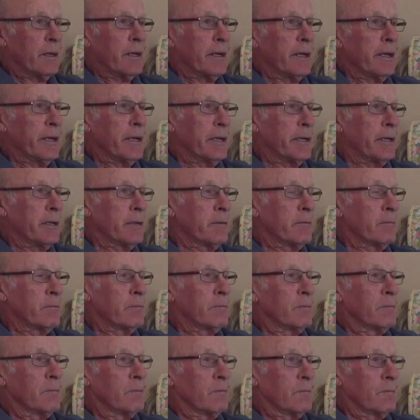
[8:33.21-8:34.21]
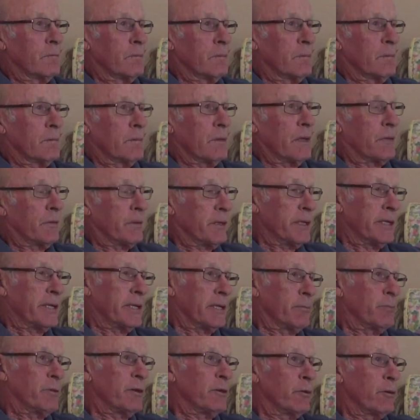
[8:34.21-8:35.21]
and I think he
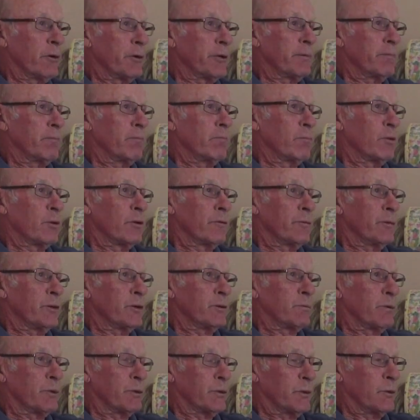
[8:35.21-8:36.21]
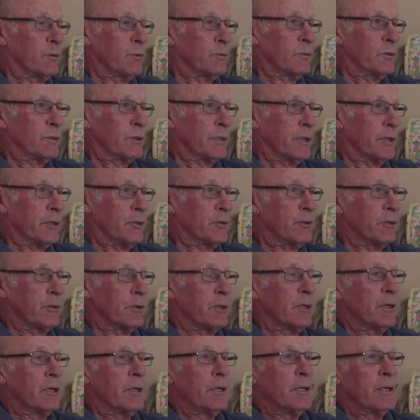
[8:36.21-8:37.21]
had been out in Murphy's platoon sergeant.
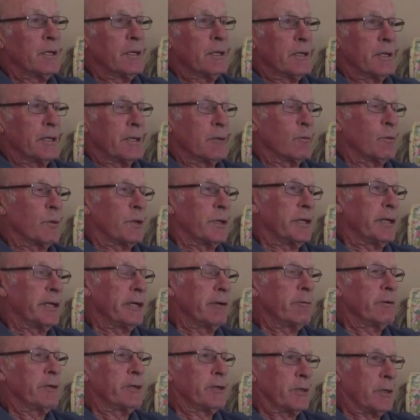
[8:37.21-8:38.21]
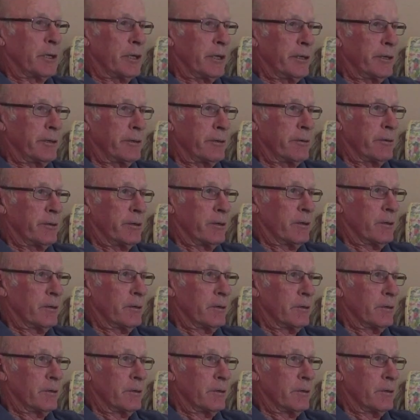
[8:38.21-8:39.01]
And when he retired,